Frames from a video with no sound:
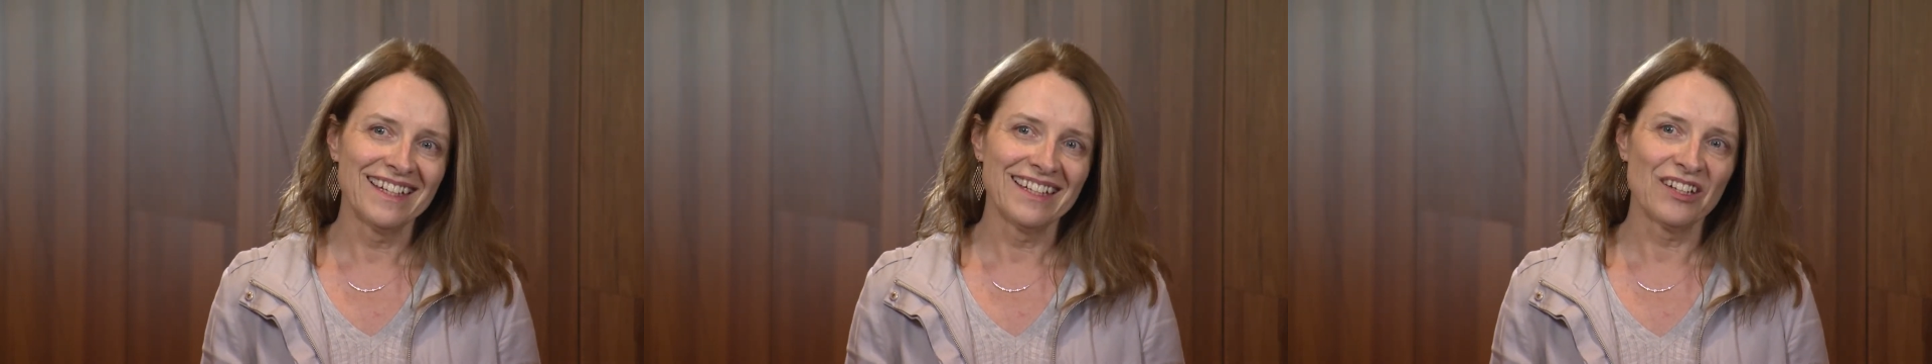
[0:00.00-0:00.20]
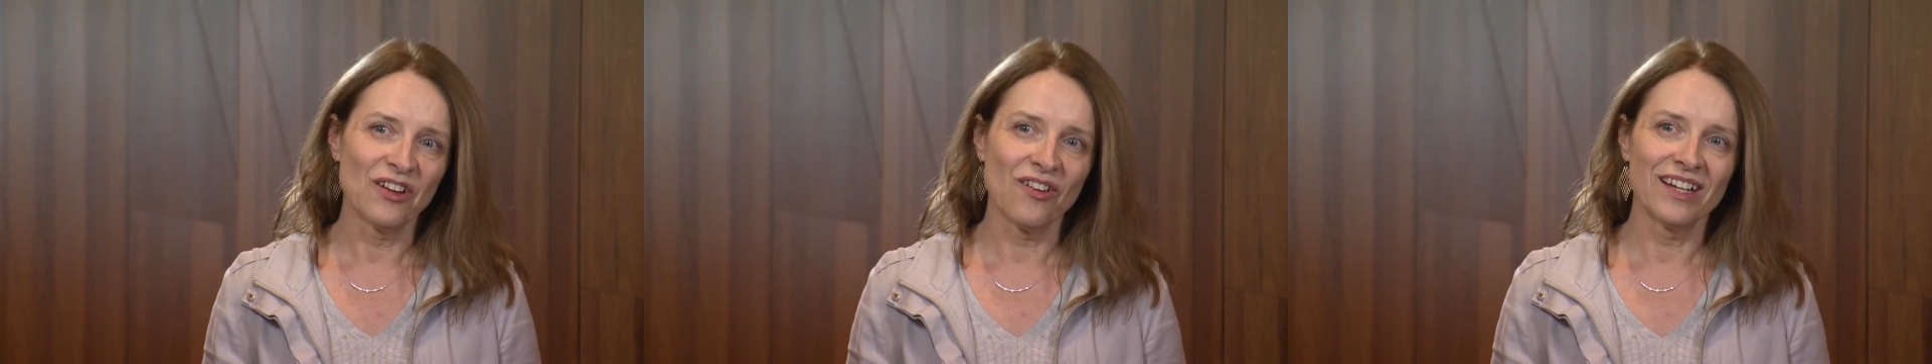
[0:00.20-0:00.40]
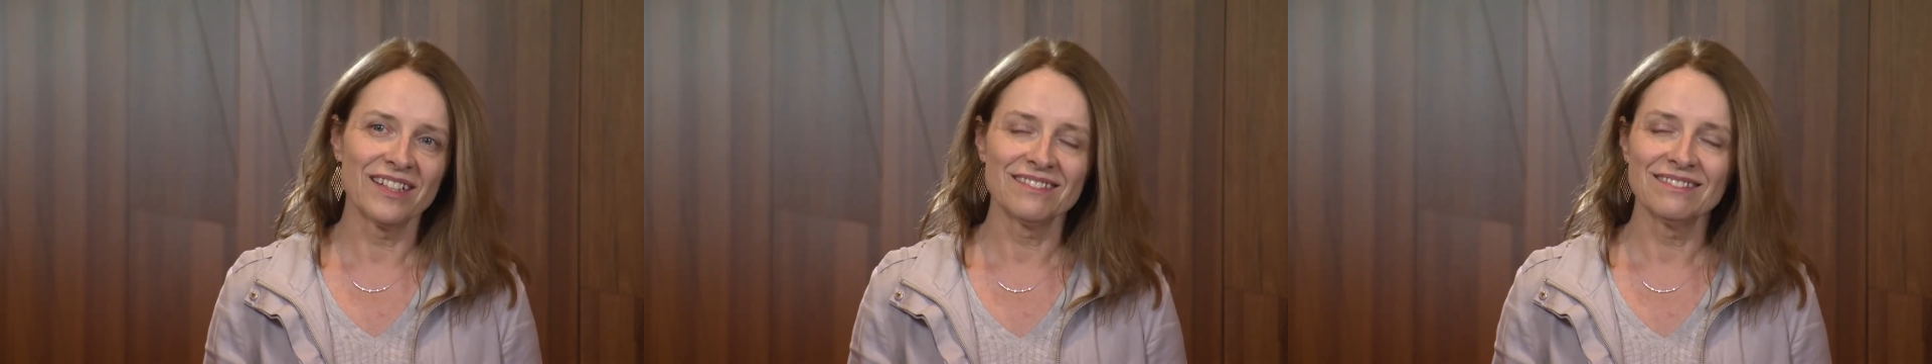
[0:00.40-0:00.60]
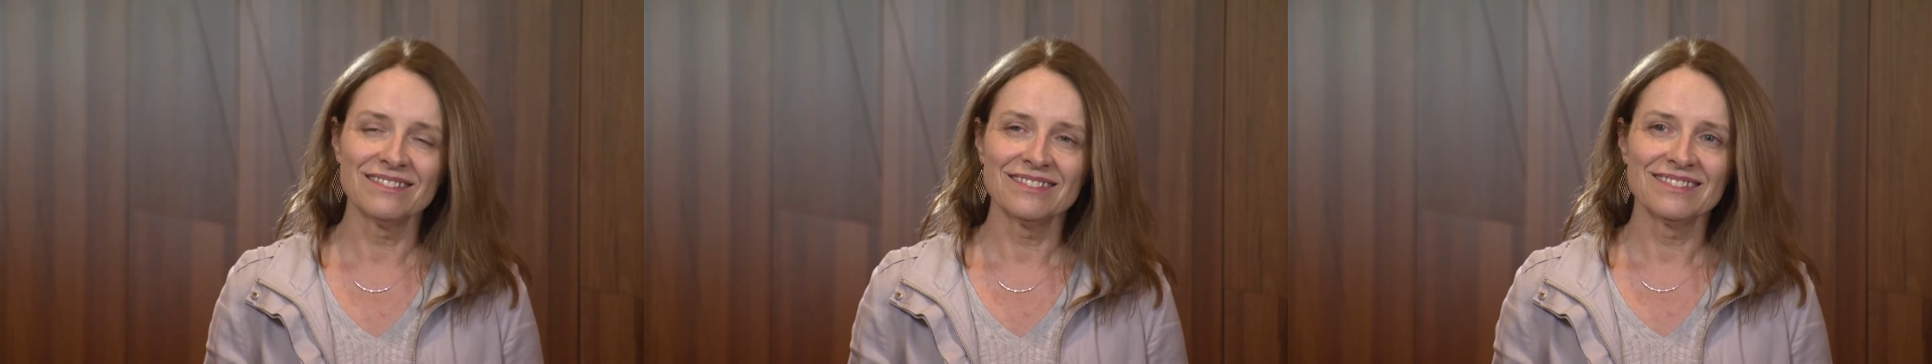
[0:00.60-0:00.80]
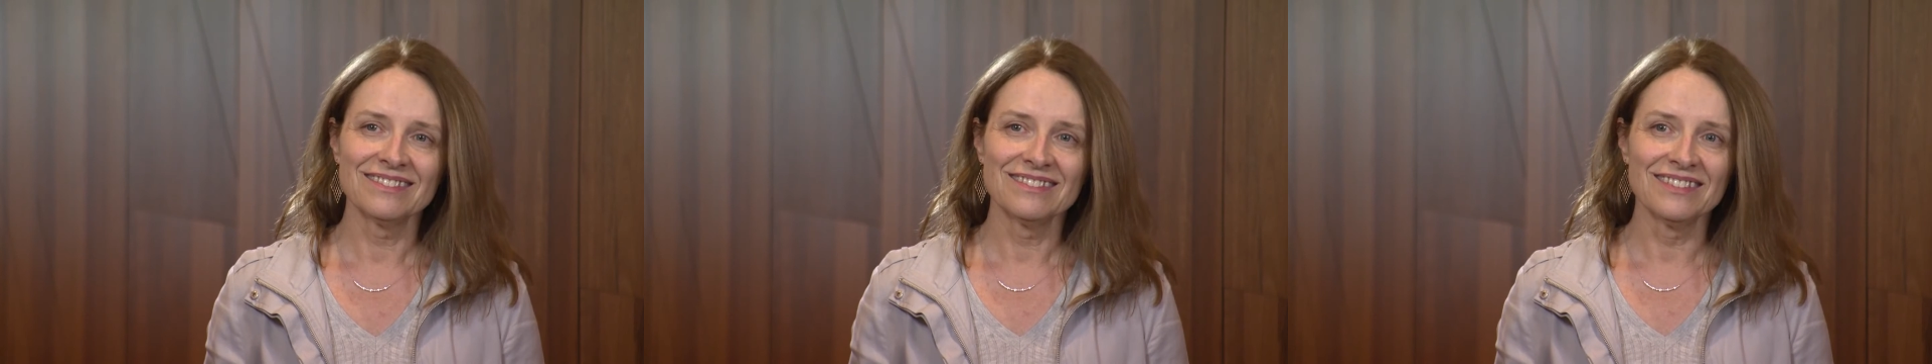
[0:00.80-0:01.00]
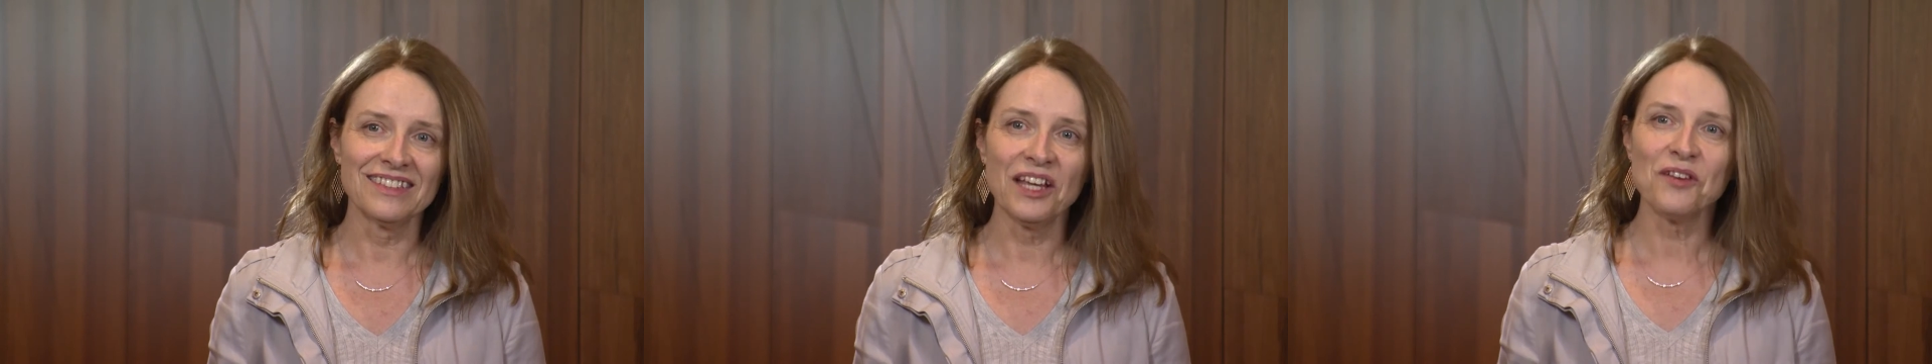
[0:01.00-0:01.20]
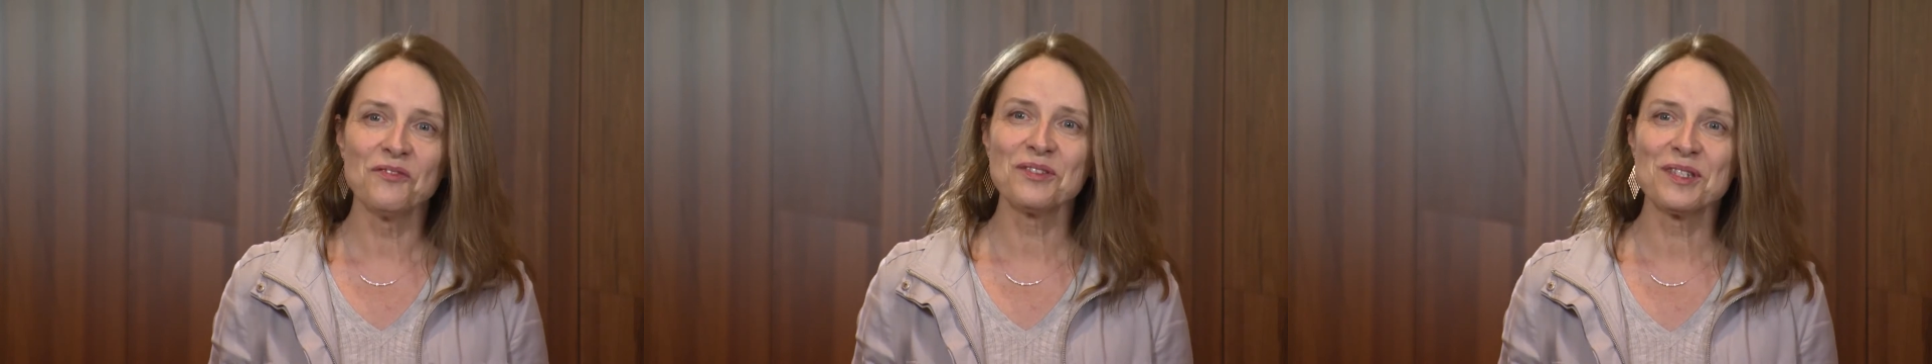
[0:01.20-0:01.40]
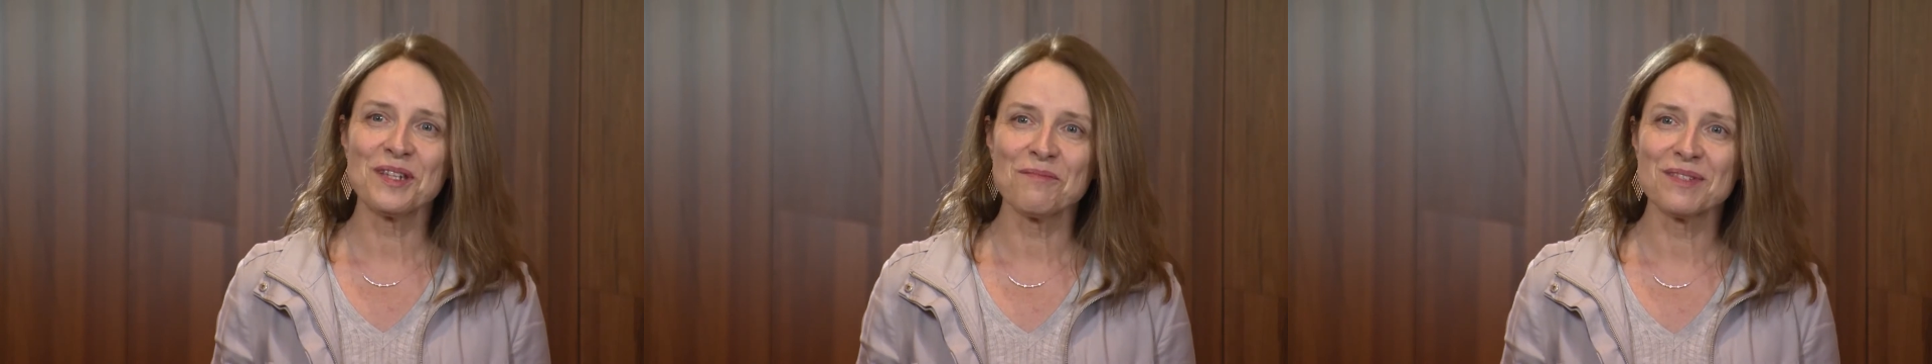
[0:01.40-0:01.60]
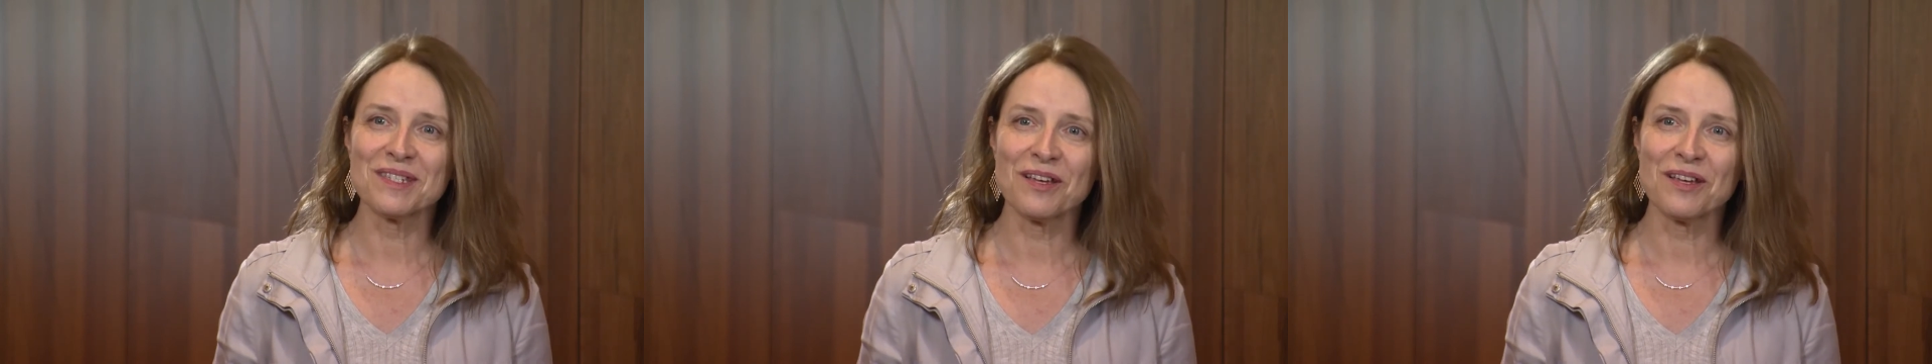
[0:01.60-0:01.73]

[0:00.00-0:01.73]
You know, I'm love stem